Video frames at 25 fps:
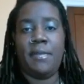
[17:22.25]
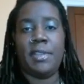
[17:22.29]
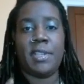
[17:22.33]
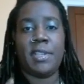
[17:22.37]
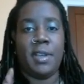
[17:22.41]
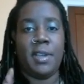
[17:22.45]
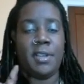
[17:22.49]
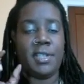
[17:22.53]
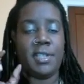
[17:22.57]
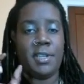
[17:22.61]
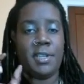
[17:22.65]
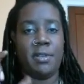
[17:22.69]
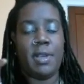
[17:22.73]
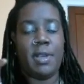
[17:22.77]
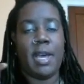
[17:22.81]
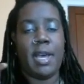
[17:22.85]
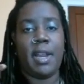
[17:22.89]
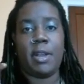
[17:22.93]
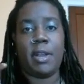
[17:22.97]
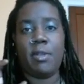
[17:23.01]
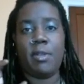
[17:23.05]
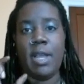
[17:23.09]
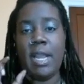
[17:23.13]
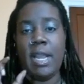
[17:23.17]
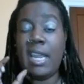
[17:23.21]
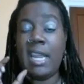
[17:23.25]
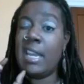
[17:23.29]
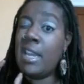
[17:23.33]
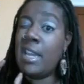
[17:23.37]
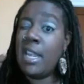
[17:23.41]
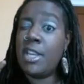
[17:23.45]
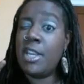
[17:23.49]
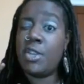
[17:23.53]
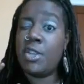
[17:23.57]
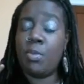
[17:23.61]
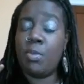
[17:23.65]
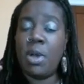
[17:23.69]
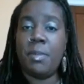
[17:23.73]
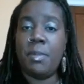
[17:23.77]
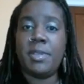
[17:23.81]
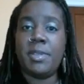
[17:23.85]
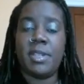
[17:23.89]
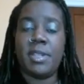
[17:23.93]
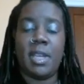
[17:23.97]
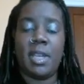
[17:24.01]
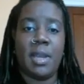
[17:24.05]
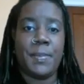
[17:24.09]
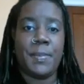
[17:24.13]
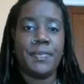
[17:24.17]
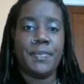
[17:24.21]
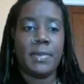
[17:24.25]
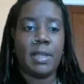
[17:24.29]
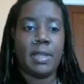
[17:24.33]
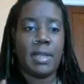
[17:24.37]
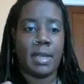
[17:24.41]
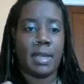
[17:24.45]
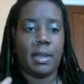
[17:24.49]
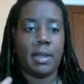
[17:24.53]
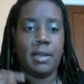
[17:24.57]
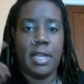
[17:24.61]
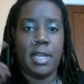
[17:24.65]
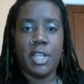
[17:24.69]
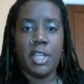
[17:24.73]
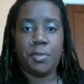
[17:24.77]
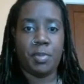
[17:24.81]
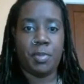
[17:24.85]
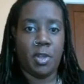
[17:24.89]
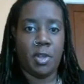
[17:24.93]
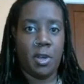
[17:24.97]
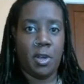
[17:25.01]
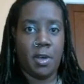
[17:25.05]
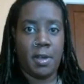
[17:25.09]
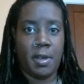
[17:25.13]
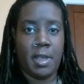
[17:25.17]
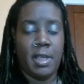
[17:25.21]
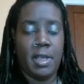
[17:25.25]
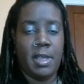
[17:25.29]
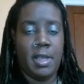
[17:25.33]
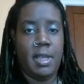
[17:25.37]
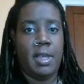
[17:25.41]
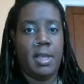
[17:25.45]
It's going to show you how to create a niche website, like a niche blog,